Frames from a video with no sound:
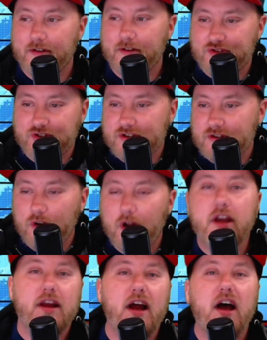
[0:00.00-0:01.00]
Just
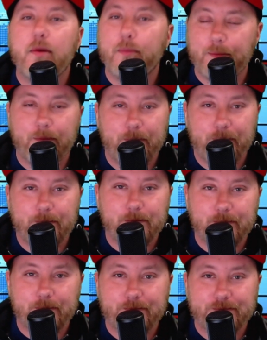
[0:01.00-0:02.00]
look it up.
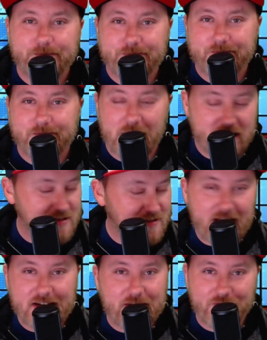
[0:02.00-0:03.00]
It's
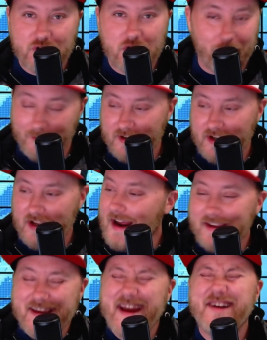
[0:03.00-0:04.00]
not difficult. And I
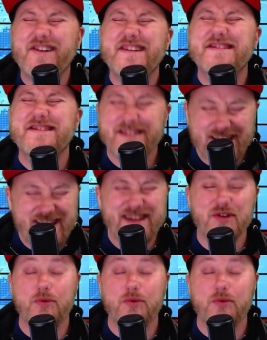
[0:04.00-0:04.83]
guarantee you